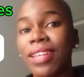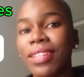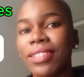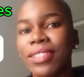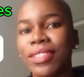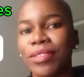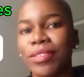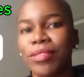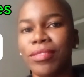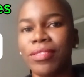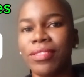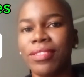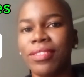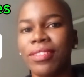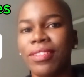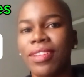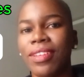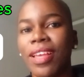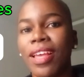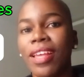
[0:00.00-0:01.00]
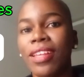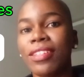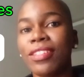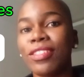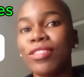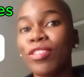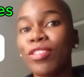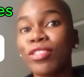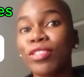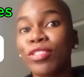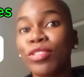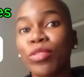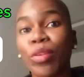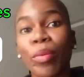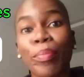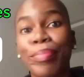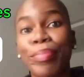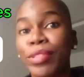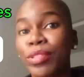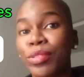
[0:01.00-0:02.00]
subtle, not
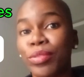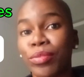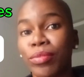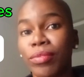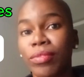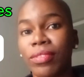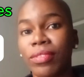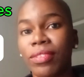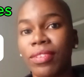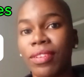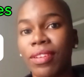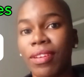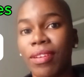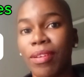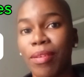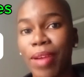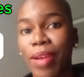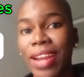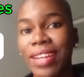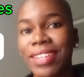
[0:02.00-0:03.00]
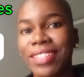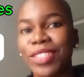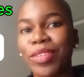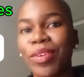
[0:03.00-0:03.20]
subtle, right?